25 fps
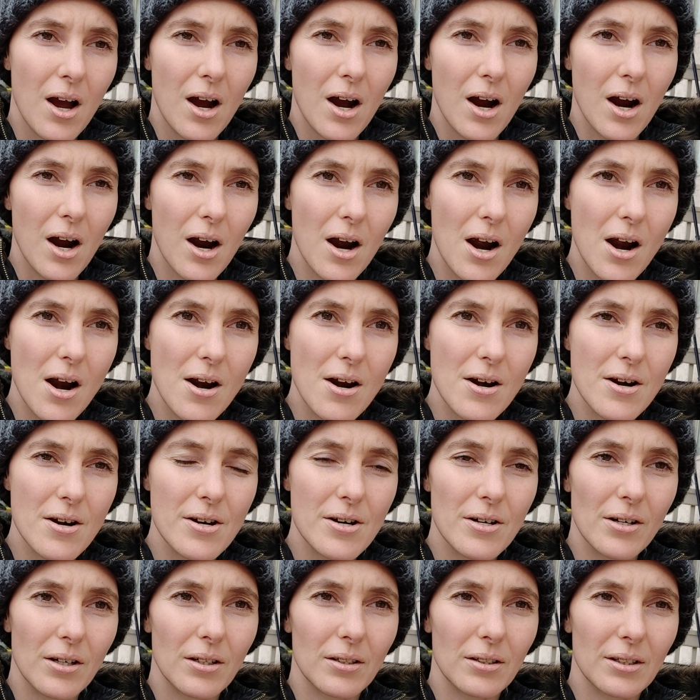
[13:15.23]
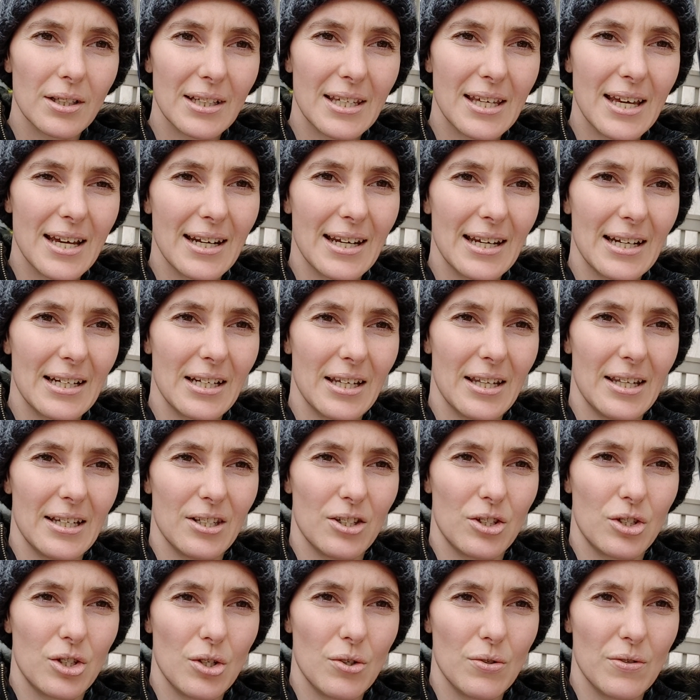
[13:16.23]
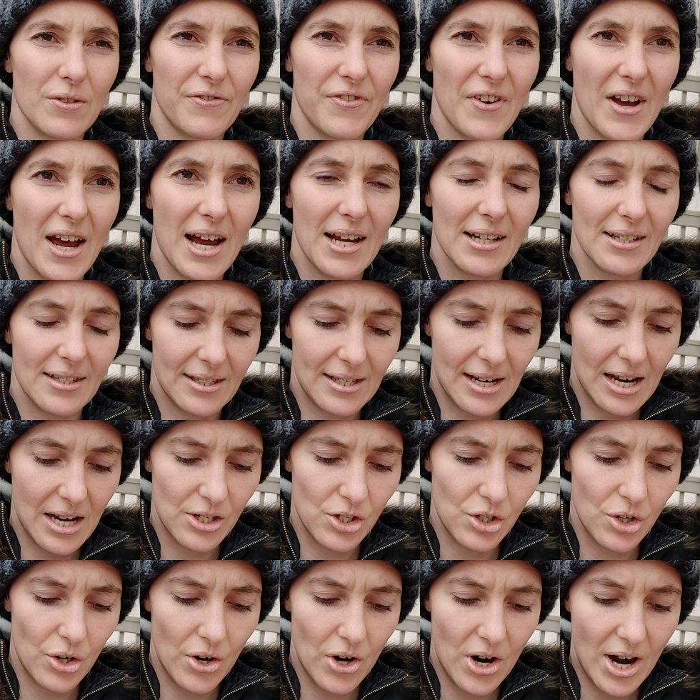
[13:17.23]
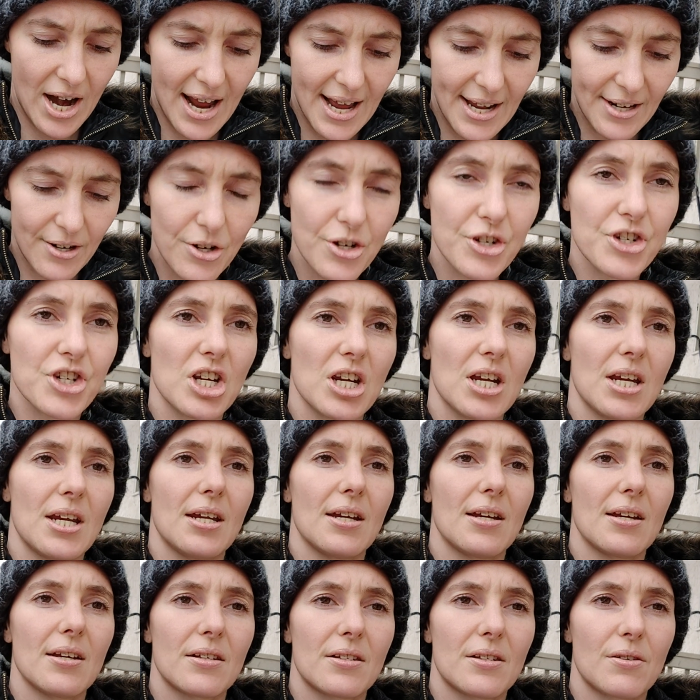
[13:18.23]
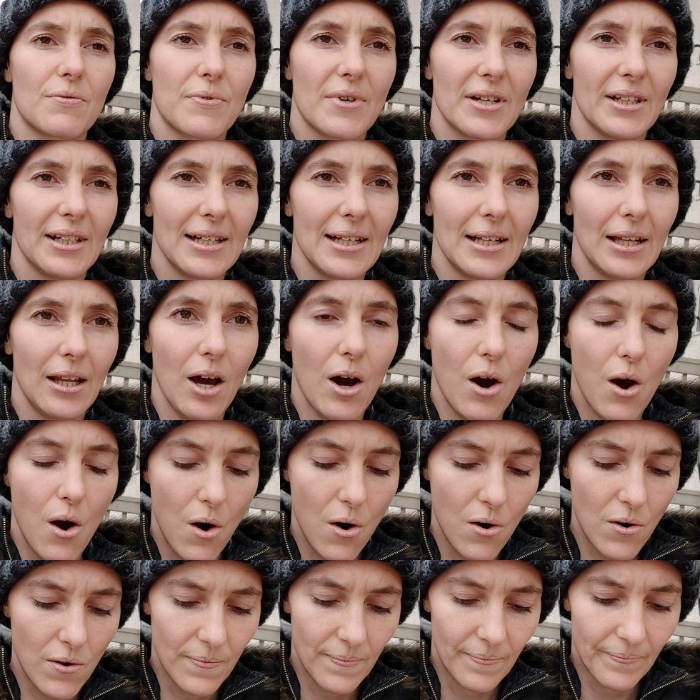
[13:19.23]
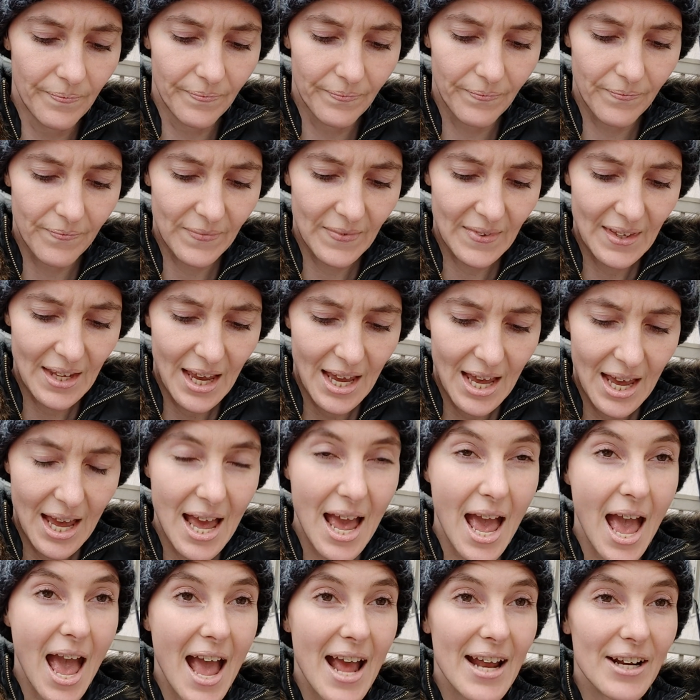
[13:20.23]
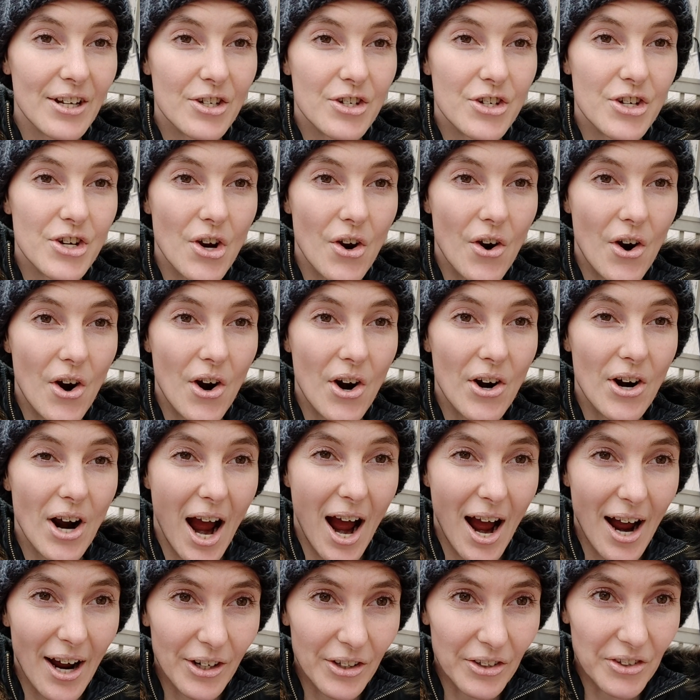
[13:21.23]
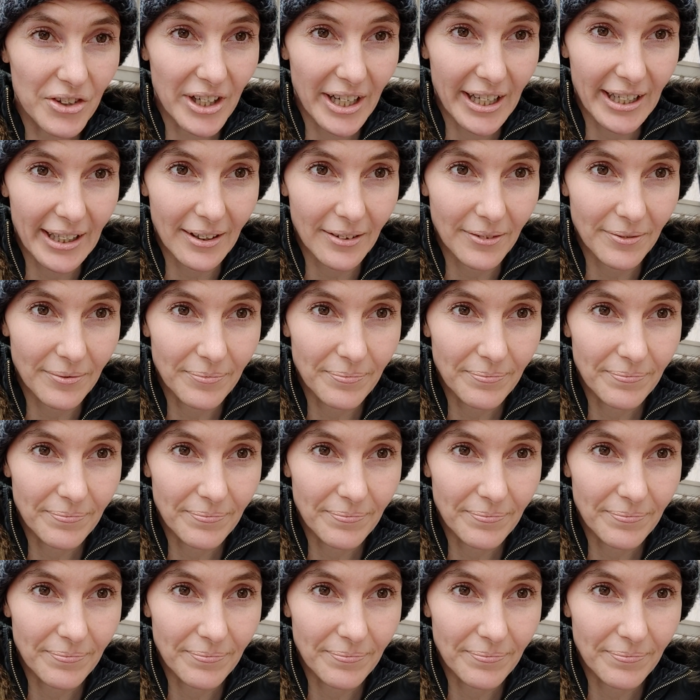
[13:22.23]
are getting into this juice fast and your energy is really low and you're hungry.